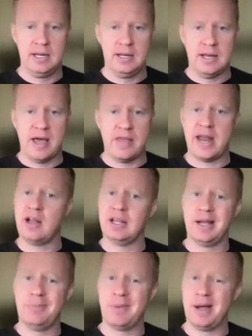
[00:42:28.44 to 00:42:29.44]
And that
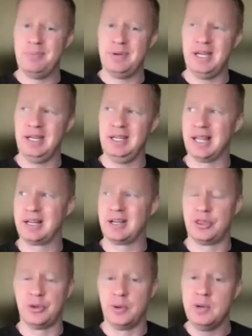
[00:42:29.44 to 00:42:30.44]
outline might be like
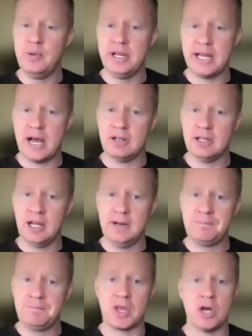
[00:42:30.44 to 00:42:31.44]
a 3-week
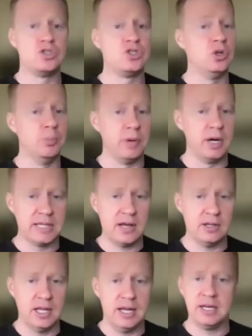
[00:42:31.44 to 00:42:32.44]
outline, a 2-month
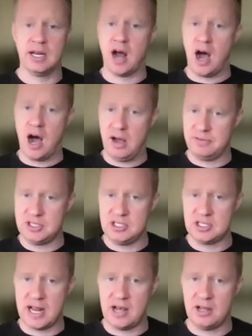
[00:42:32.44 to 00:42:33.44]
outline, an
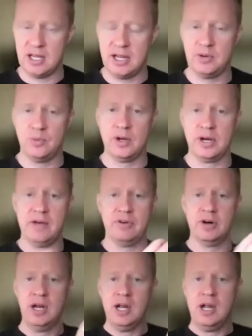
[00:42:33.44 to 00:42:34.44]
off-season outline,
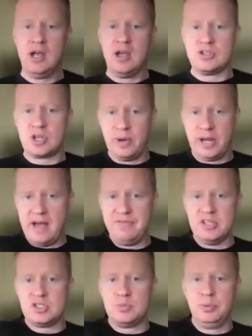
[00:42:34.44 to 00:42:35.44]
whatever. So we have
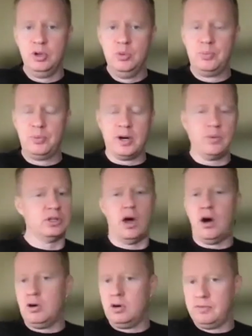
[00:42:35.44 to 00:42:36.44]
this blueprint with
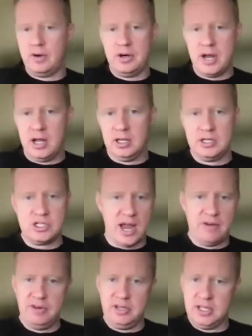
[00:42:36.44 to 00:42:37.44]
all of our knowledge,
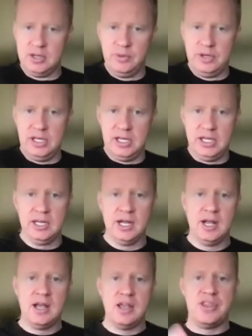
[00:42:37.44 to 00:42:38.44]
everything we need.
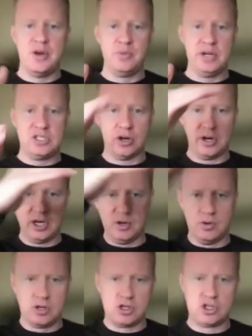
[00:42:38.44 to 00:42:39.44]
Then we turn it
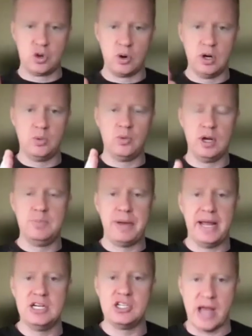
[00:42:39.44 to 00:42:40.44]
into a short
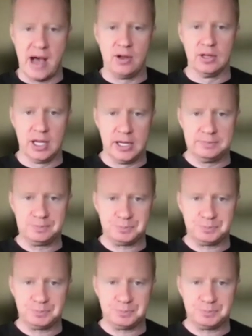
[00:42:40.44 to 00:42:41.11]
1-page outline.